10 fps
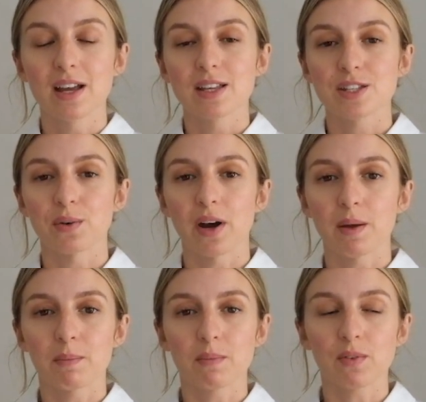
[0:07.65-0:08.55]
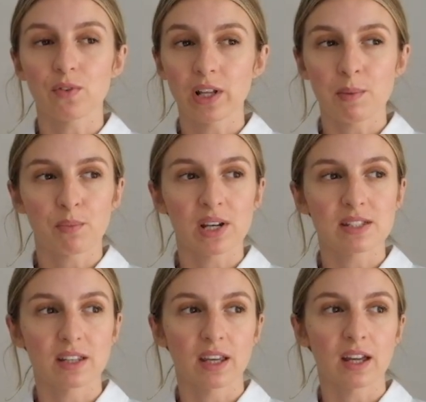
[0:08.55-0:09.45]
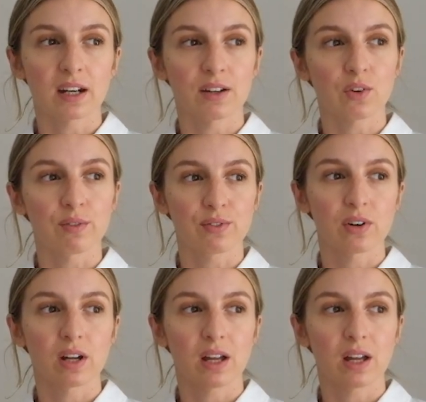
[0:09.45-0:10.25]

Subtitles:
So I'm fully embracing it and I've gone for